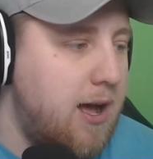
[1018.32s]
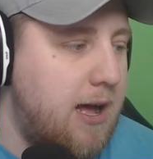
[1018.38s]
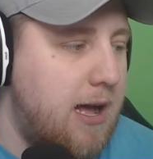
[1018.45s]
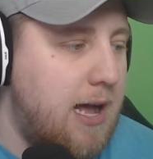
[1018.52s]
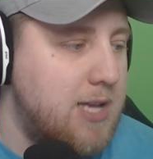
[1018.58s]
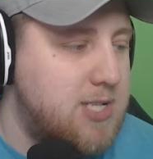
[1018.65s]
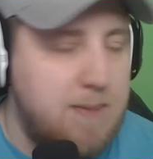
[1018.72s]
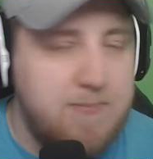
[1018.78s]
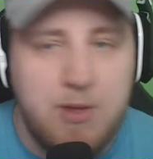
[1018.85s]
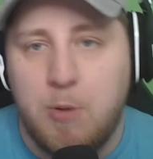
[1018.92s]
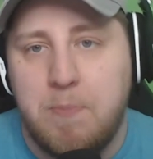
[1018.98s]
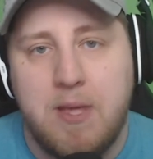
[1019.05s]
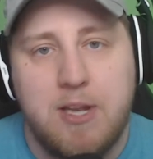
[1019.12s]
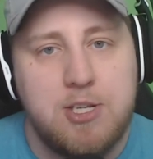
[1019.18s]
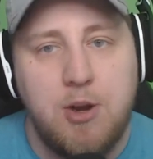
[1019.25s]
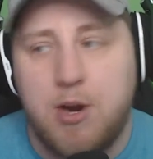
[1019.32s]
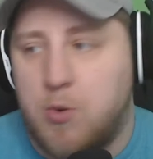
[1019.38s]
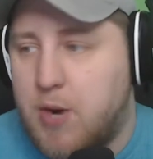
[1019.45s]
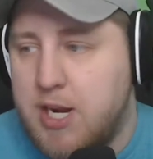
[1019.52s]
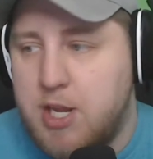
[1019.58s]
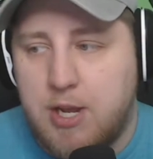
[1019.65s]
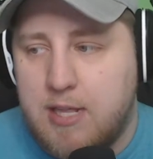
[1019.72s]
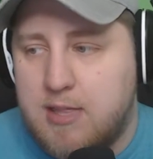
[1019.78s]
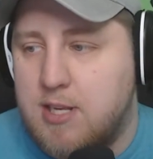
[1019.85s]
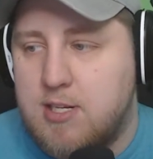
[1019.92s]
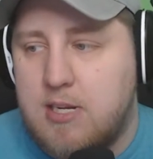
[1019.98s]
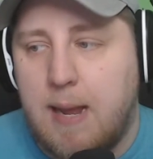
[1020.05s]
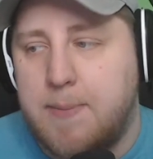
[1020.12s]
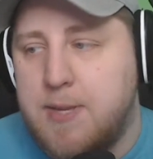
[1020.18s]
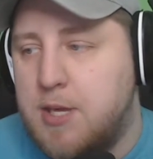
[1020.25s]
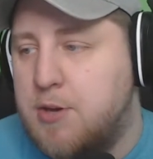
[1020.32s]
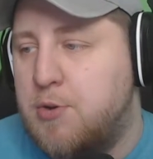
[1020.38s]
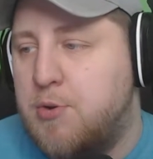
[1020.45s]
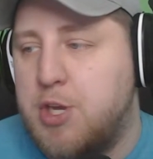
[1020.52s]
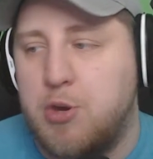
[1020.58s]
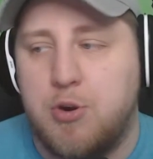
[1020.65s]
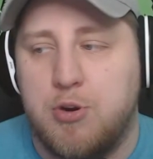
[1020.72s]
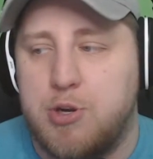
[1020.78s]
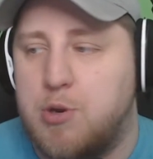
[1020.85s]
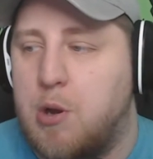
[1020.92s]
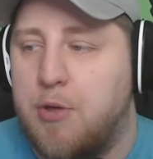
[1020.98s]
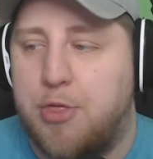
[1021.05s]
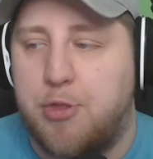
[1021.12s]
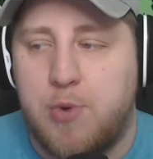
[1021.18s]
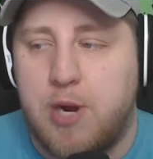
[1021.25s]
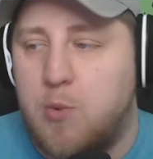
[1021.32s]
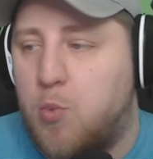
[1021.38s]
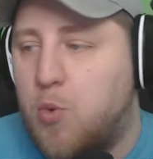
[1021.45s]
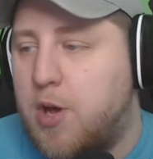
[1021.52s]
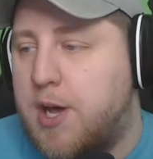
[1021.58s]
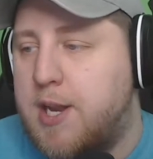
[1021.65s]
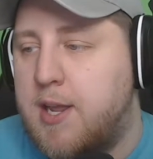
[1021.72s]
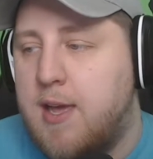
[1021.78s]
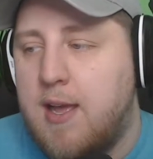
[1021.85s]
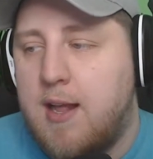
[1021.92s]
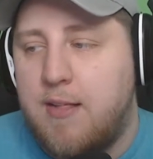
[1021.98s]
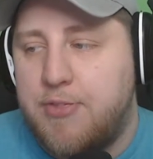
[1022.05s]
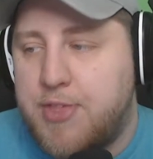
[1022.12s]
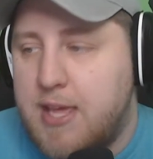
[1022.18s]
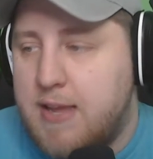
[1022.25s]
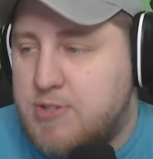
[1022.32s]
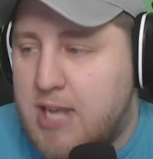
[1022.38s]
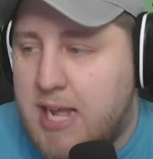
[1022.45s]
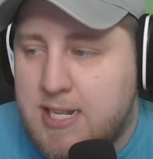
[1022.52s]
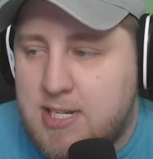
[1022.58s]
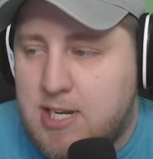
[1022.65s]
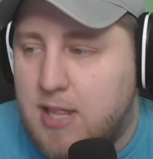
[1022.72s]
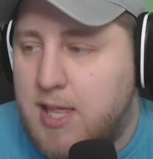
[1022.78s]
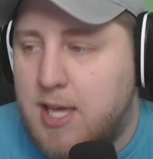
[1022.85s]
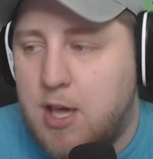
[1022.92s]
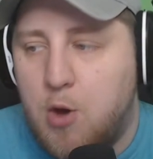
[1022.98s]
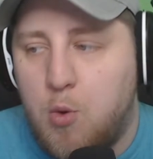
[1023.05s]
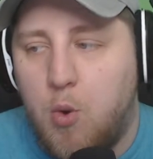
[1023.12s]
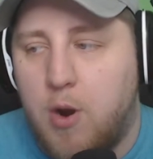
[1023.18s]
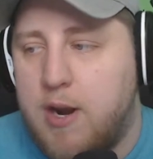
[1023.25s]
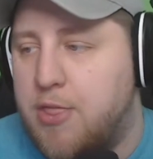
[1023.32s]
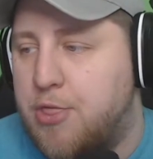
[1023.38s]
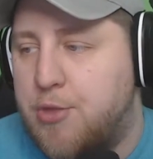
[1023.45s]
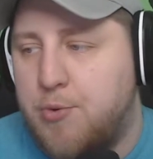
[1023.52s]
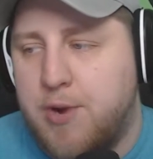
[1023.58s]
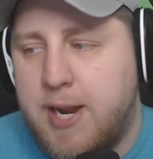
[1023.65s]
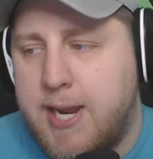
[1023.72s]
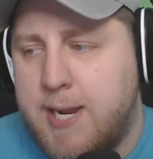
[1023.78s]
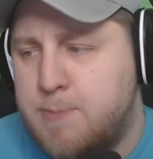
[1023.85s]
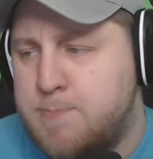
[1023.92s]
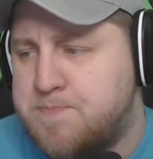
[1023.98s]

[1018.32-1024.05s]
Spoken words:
Same thing with Minnesota, right? You get this W, you go 3-1, Thieves instantly go 1-3.